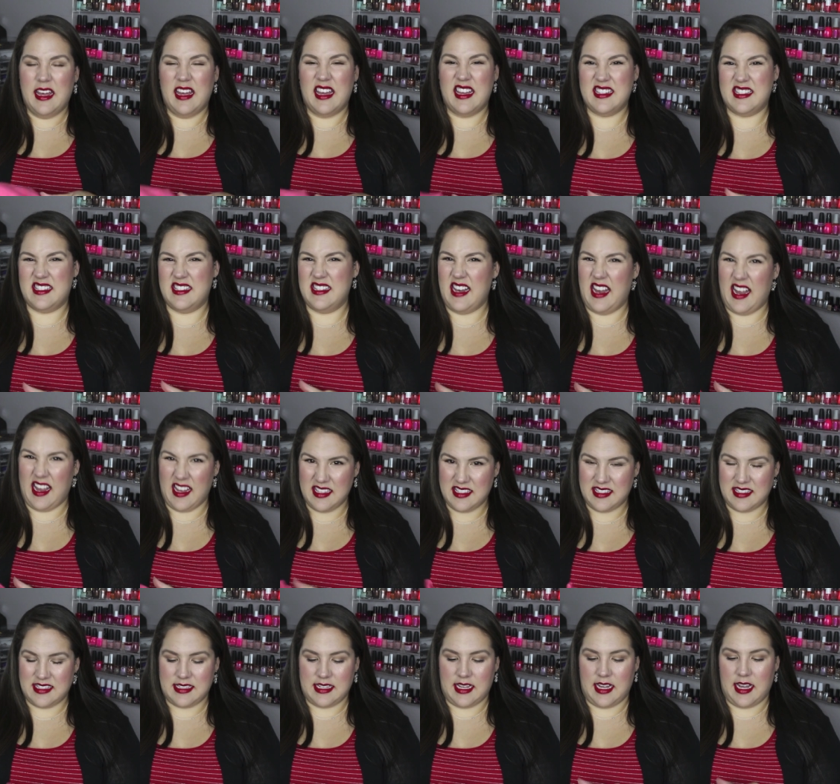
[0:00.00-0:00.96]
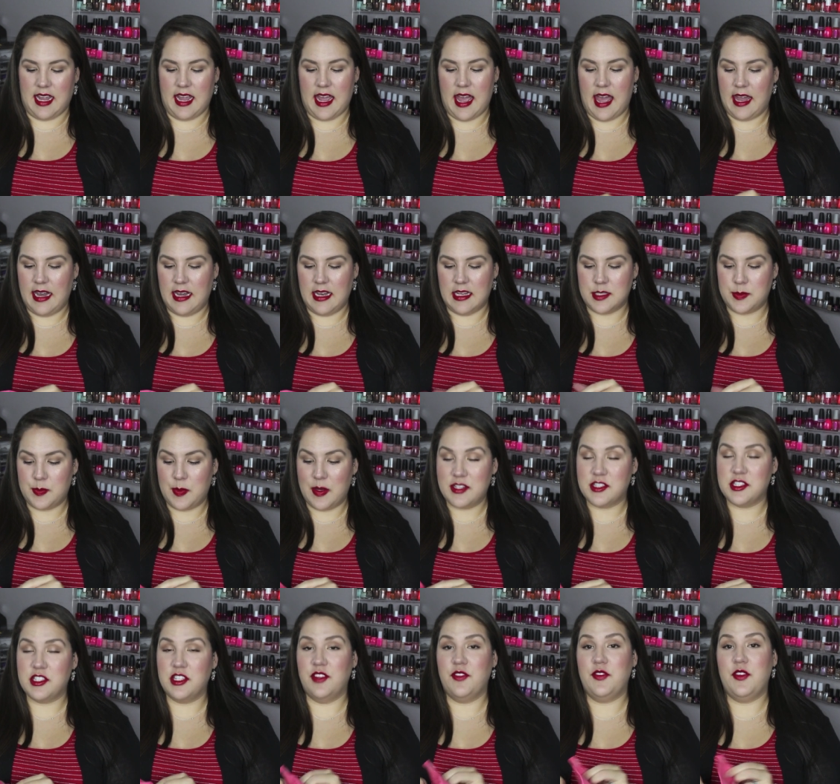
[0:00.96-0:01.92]
it's nasty and
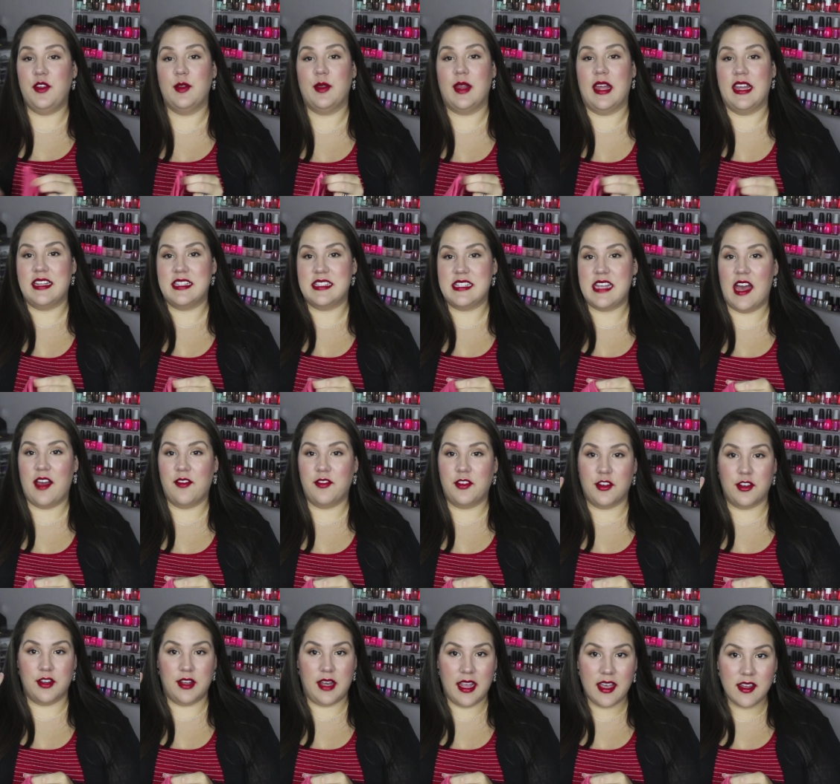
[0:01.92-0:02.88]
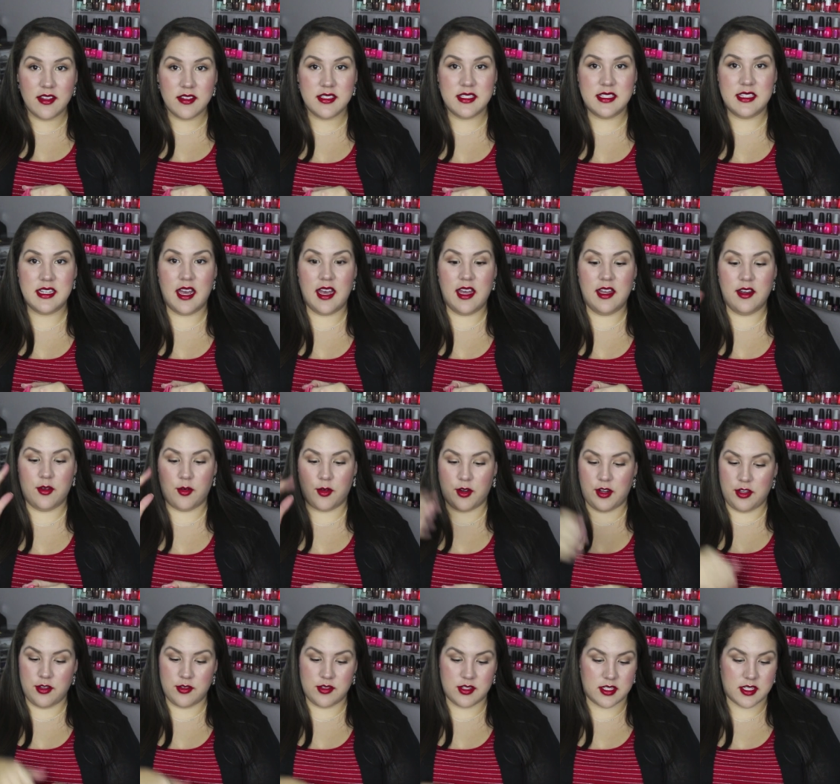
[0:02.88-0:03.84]
especially if you like to have your nails done or
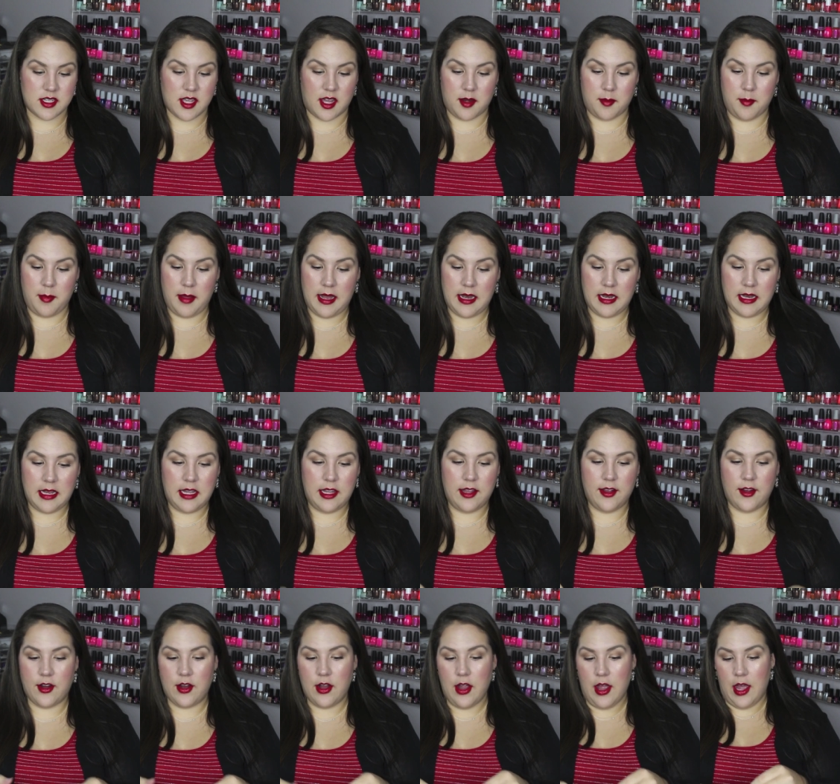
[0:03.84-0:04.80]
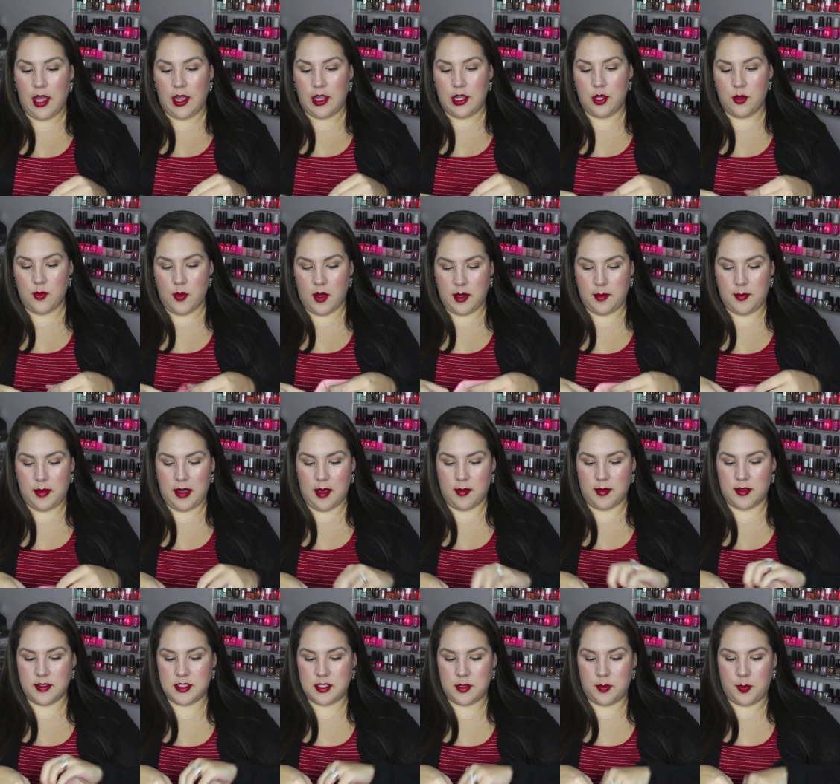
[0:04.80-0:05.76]
you just got a manicure you want to be
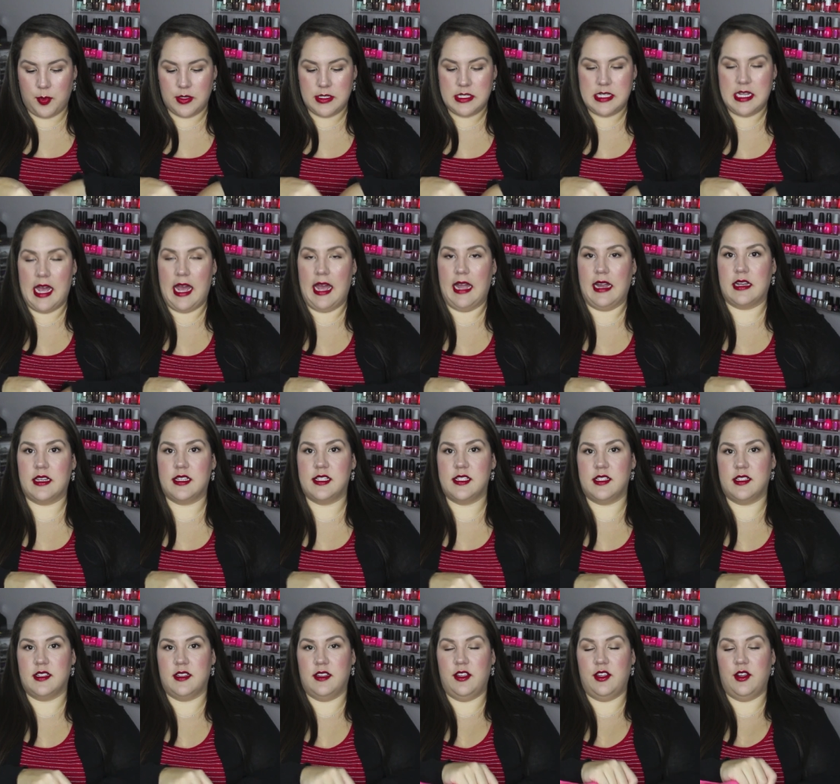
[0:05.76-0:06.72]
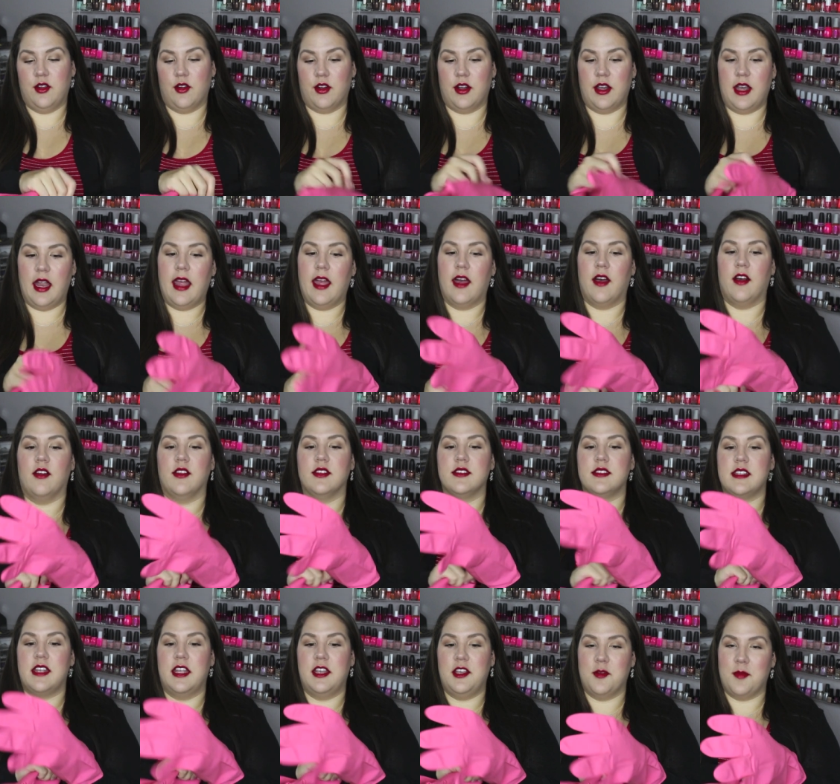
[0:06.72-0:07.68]
able to protect your
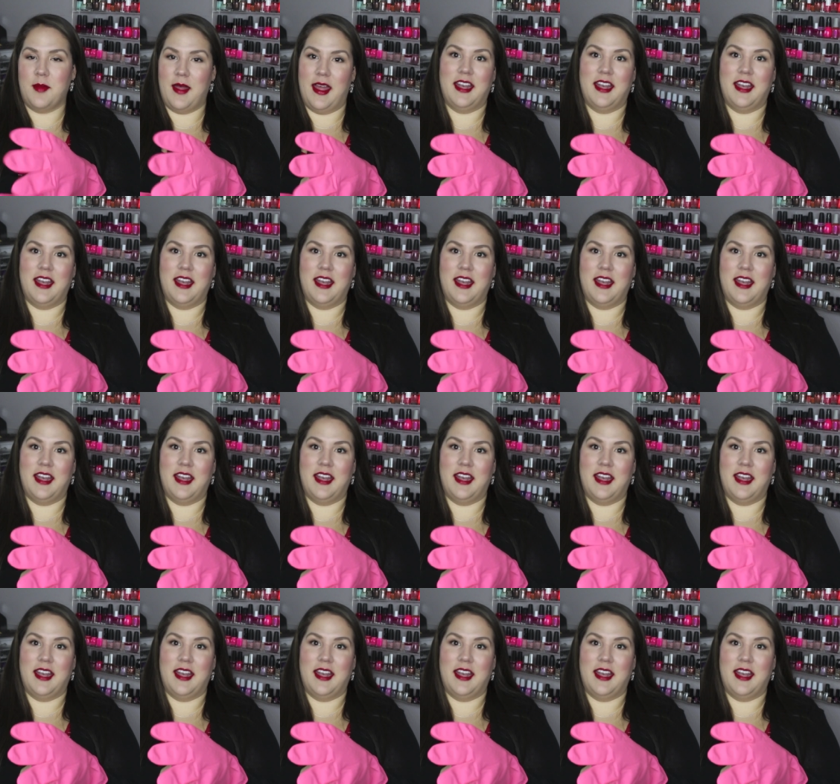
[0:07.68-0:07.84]
nails and your